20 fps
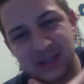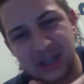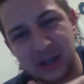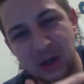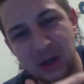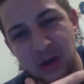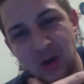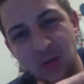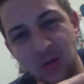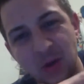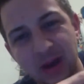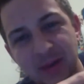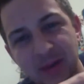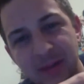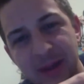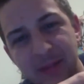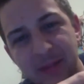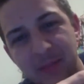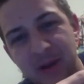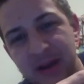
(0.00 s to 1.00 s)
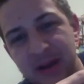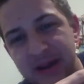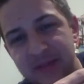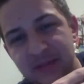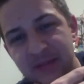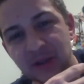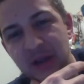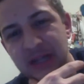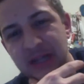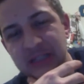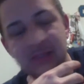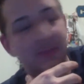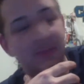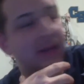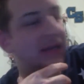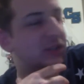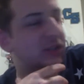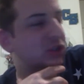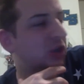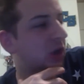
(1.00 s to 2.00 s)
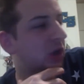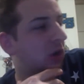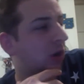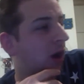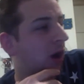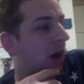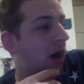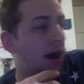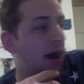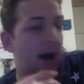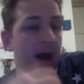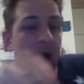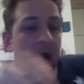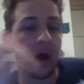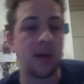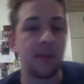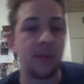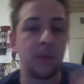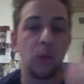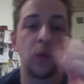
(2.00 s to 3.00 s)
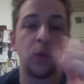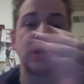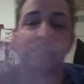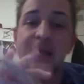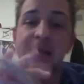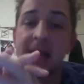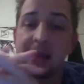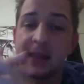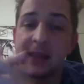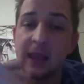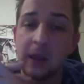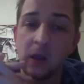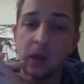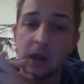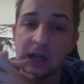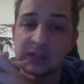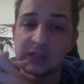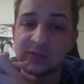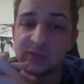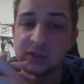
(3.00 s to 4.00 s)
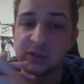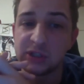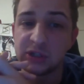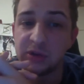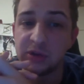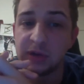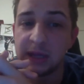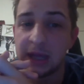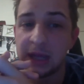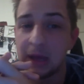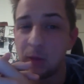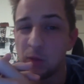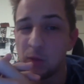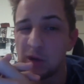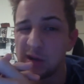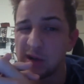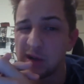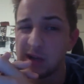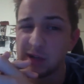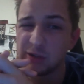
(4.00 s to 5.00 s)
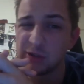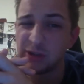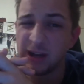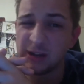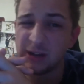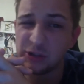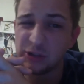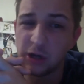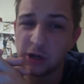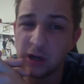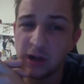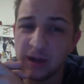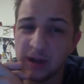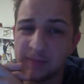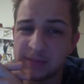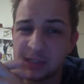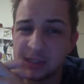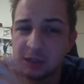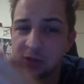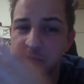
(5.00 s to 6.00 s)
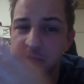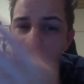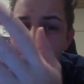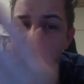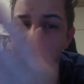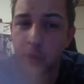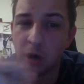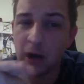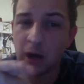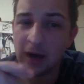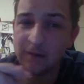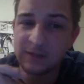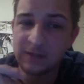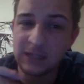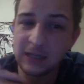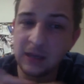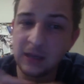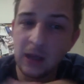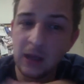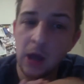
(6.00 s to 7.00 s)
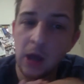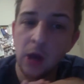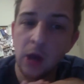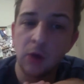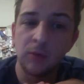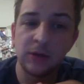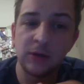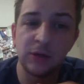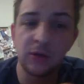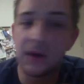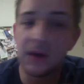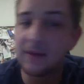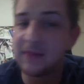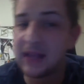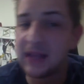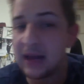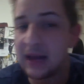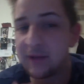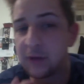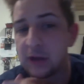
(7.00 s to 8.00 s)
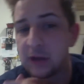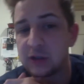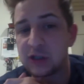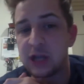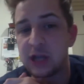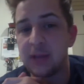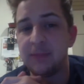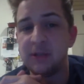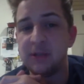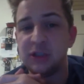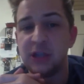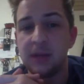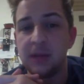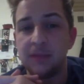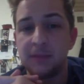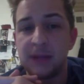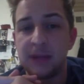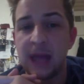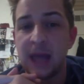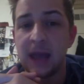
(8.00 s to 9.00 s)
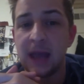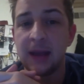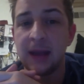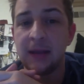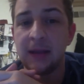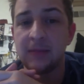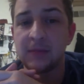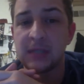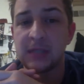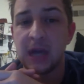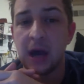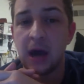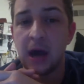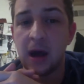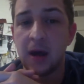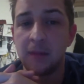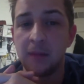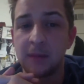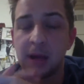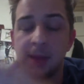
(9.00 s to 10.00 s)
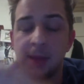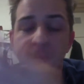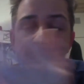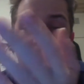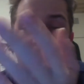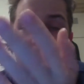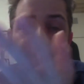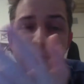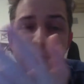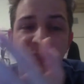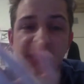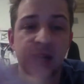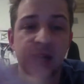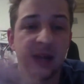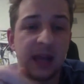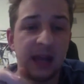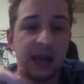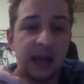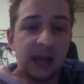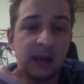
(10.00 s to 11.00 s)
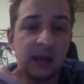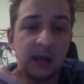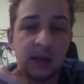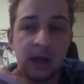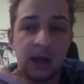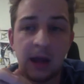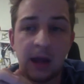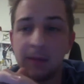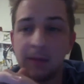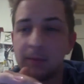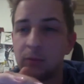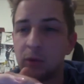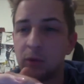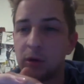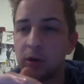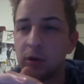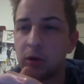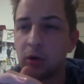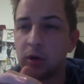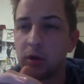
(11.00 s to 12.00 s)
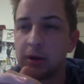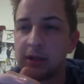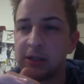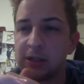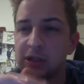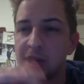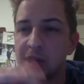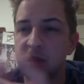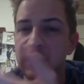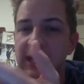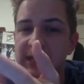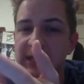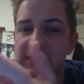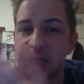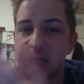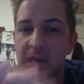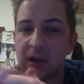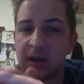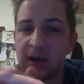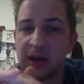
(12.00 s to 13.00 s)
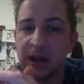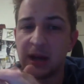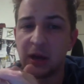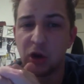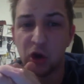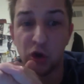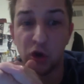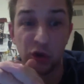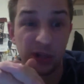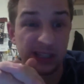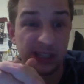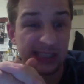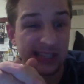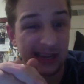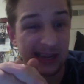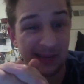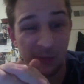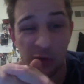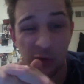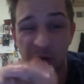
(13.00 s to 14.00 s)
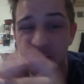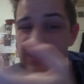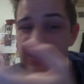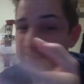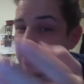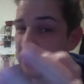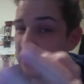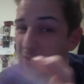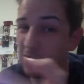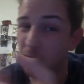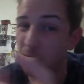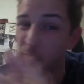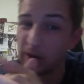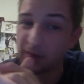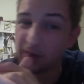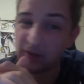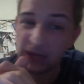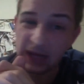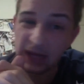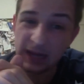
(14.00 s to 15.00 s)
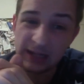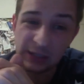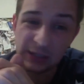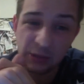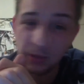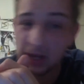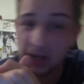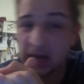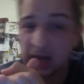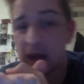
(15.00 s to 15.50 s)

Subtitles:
good way to make money, if you ask me. So, once again, thank you guys for tuning in. We're going to try and churn out episodes for you more often. We do have the NFL Championship games coming up Sunday. We're recording this on late Saturday night, early Sunday morning, depending on whenever you get into it.